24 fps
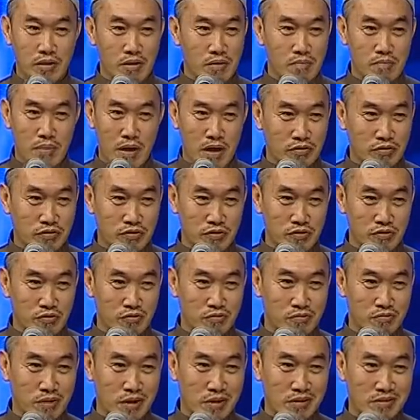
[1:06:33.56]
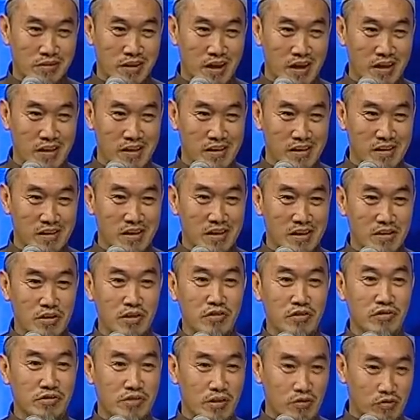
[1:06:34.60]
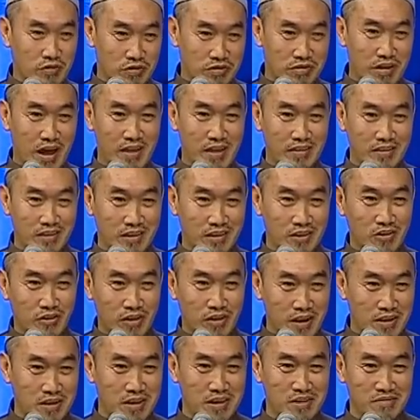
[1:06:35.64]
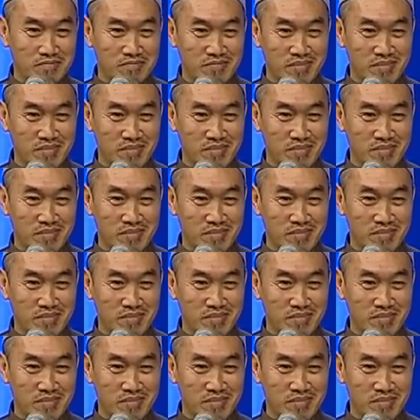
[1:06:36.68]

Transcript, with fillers: may Allah bless you. This is our son. Look at